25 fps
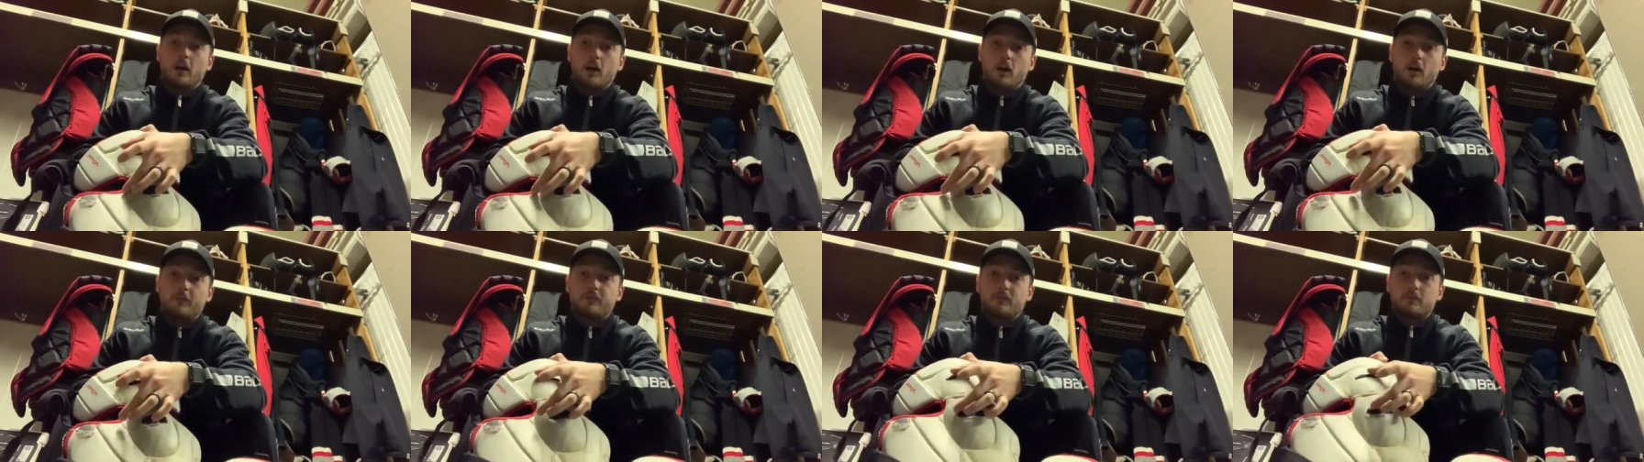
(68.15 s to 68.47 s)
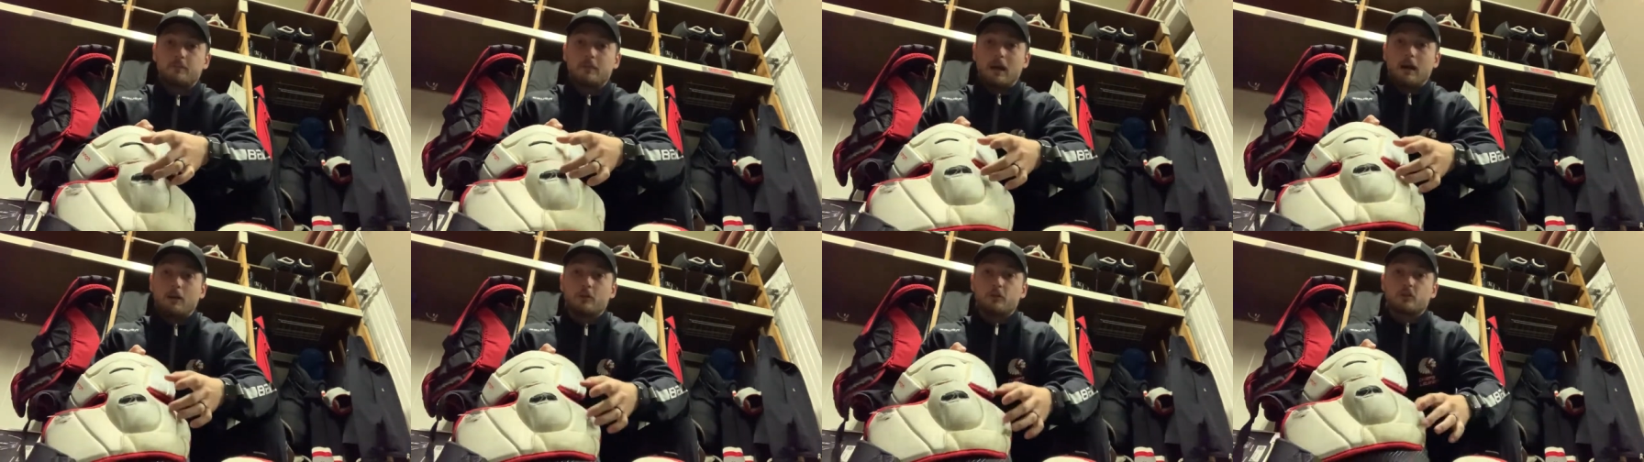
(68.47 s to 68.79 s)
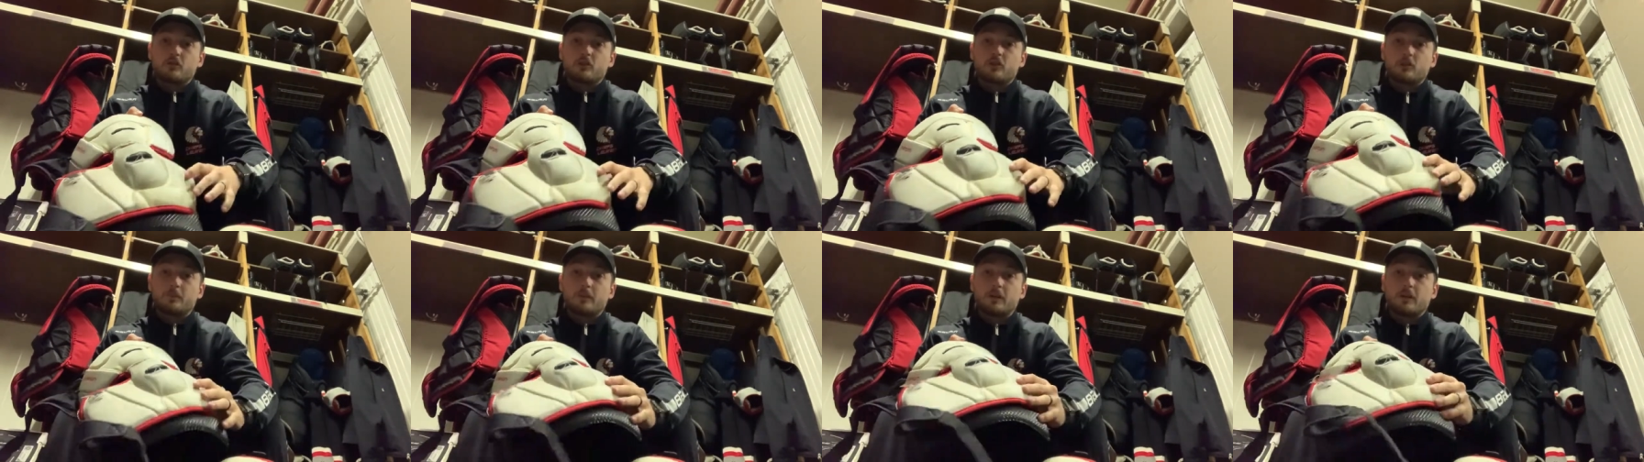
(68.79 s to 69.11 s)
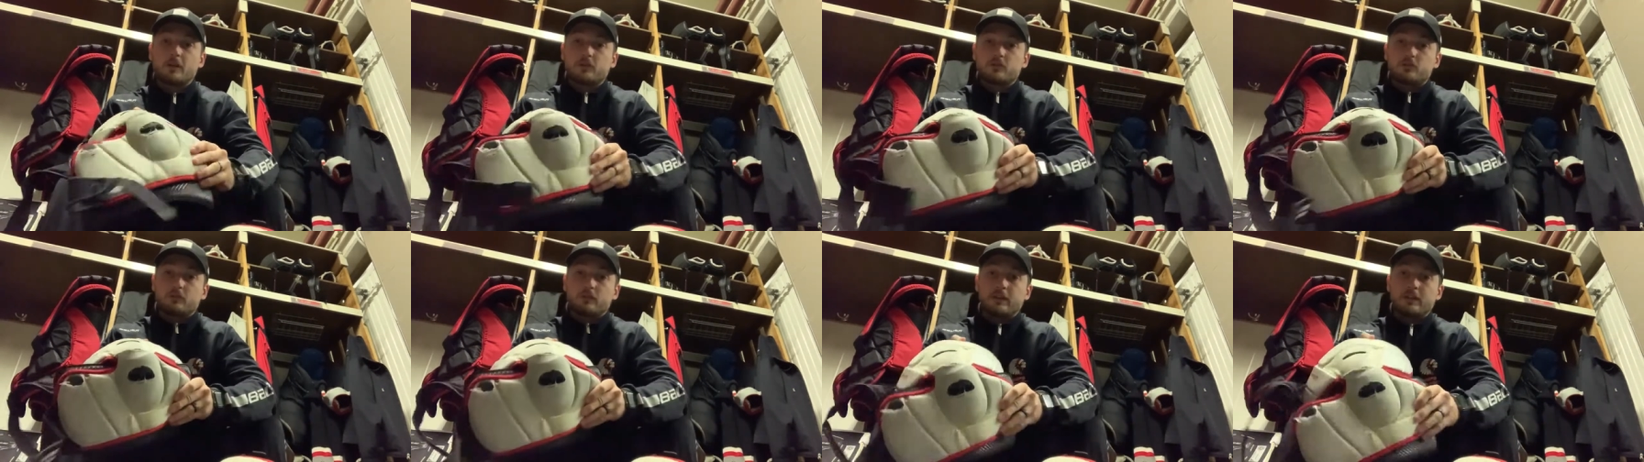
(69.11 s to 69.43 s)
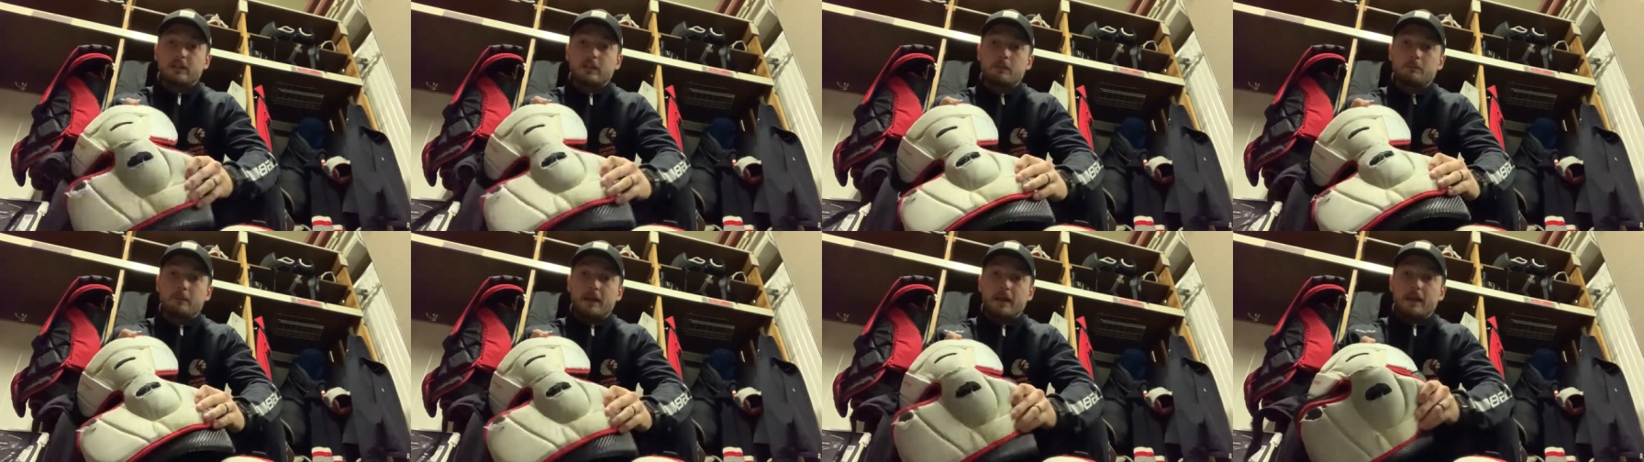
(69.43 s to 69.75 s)
off the Bauer strip here so
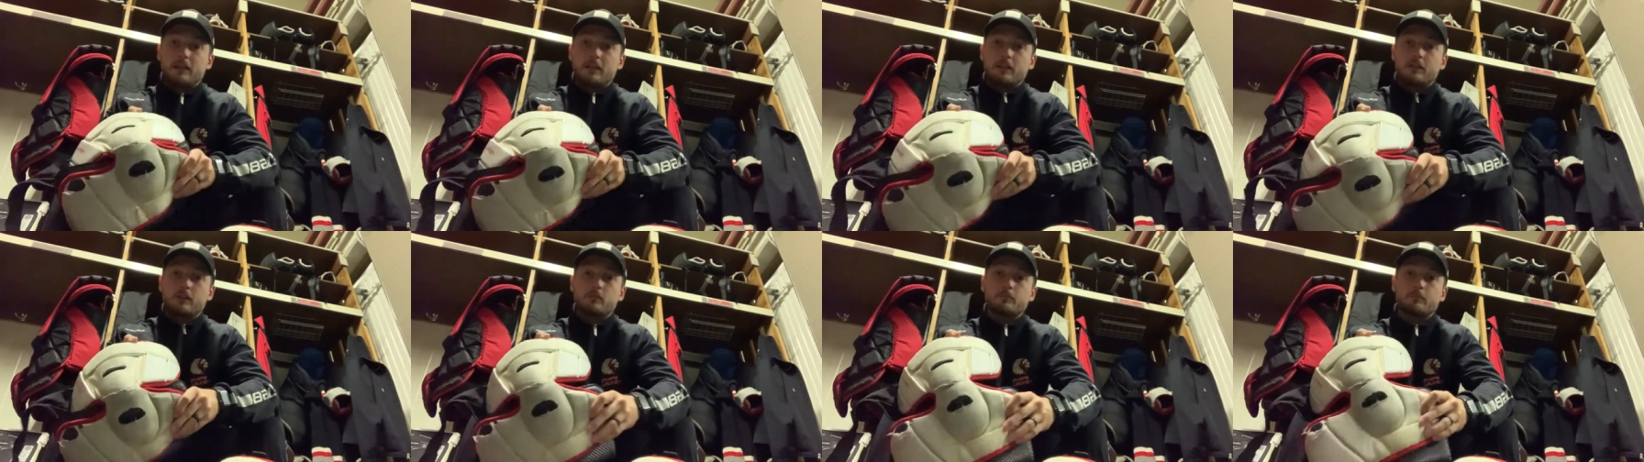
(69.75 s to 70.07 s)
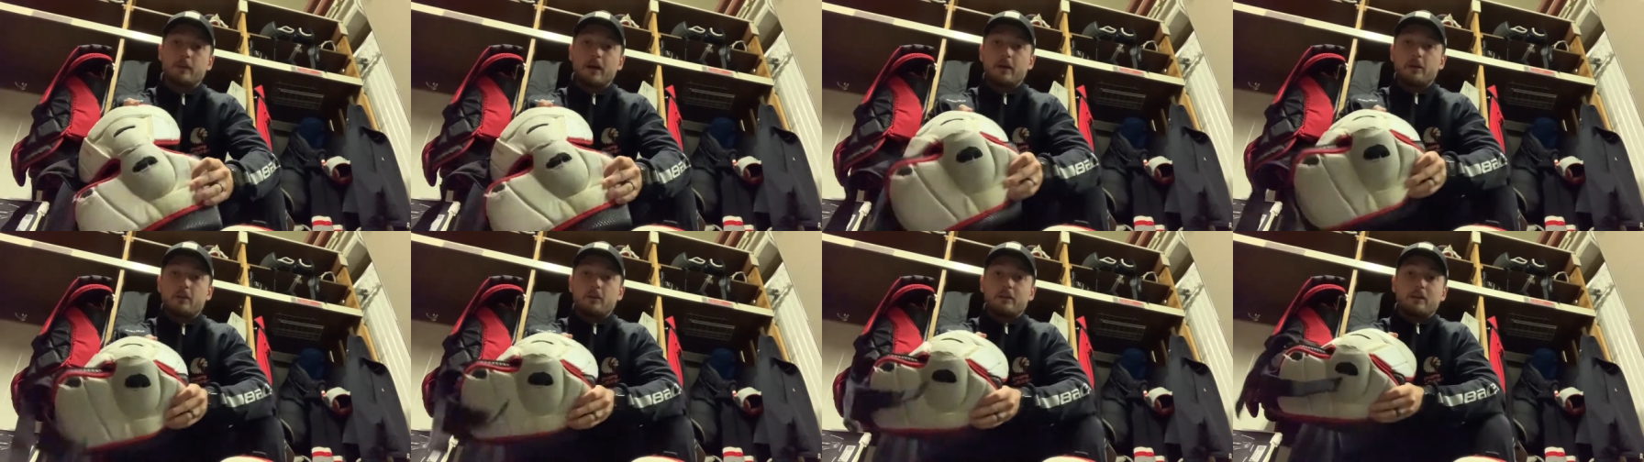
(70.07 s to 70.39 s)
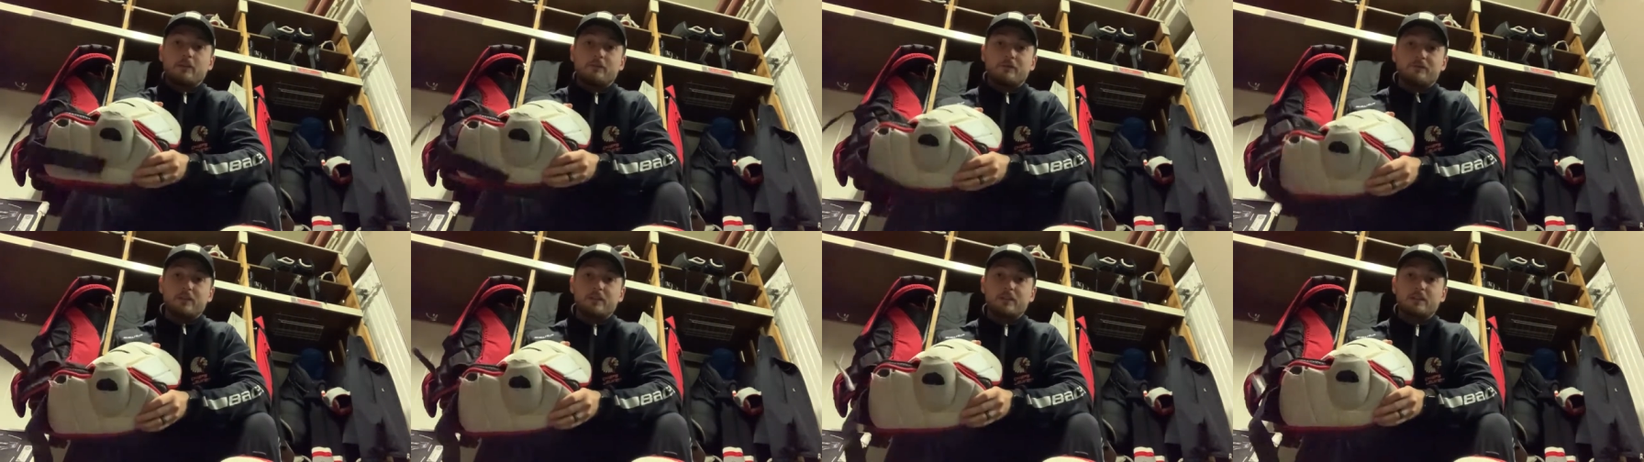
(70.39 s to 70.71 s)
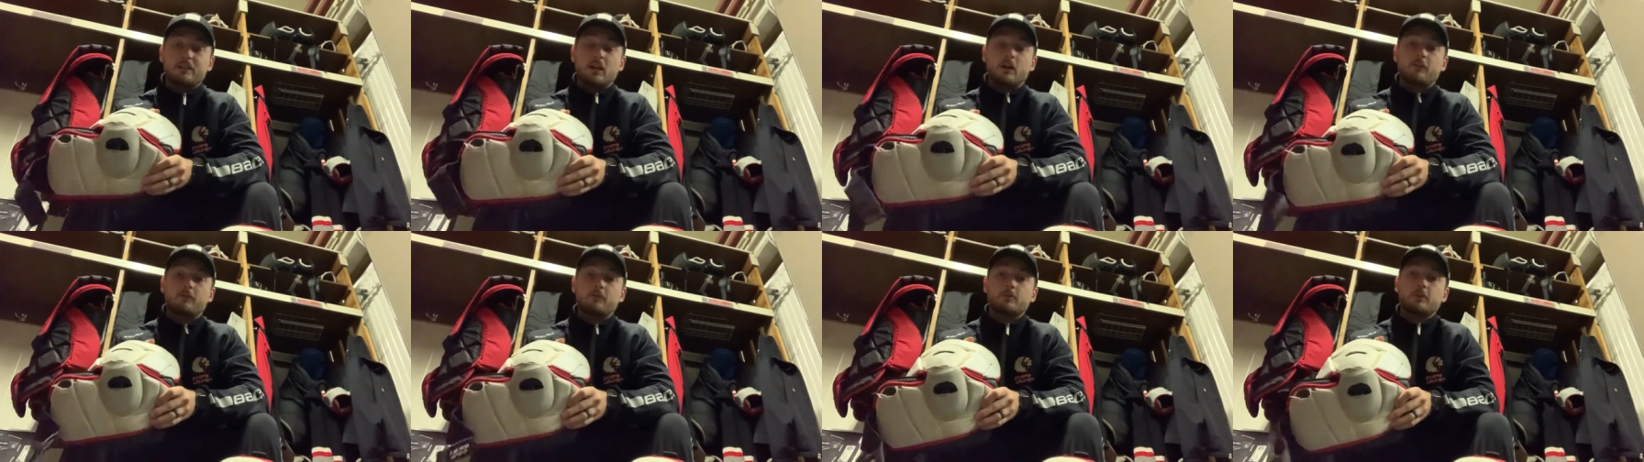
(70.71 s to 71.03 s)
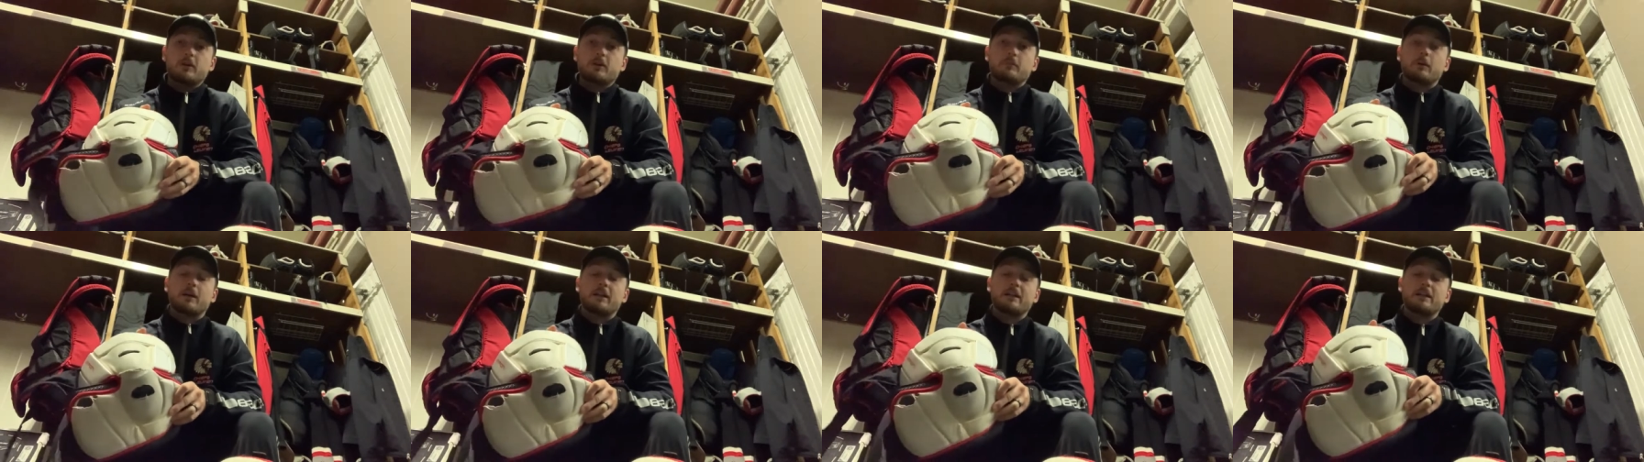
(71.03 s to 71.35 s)
that they bend a little better and they fit
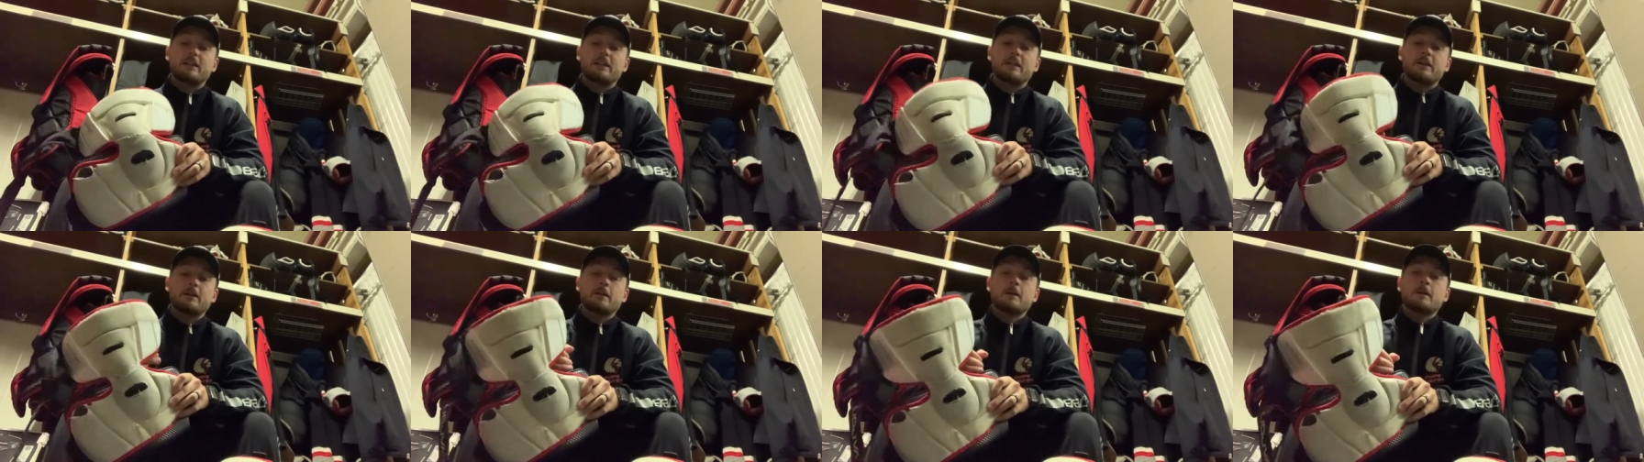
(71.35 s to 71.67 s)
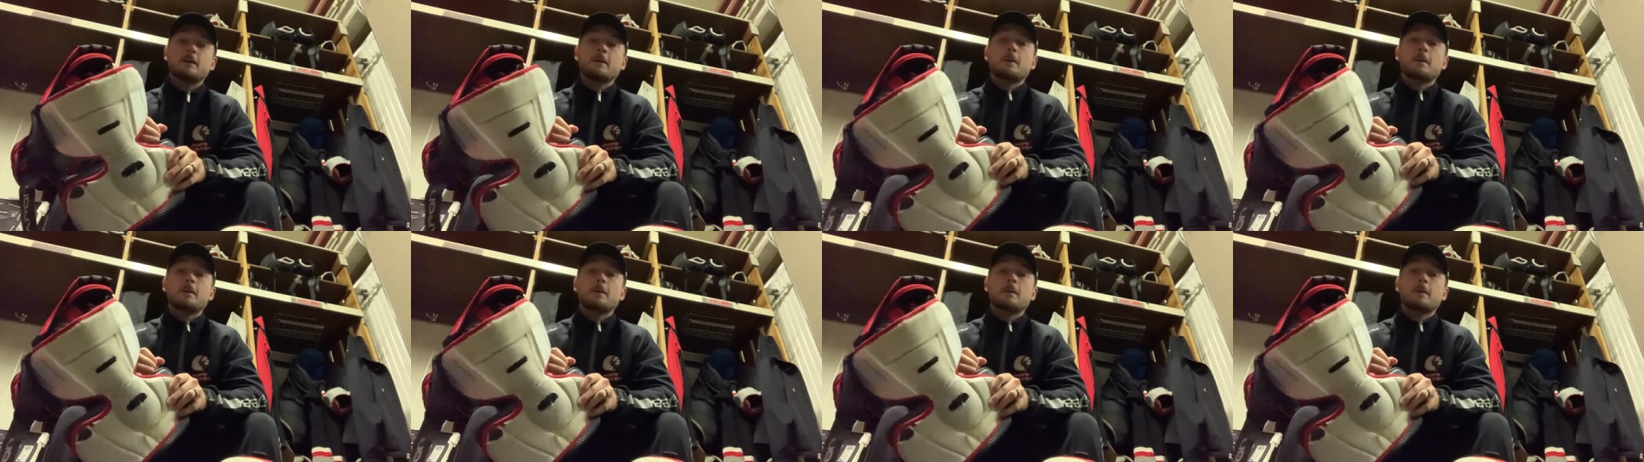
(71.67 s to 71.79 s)
comfortably on my knee.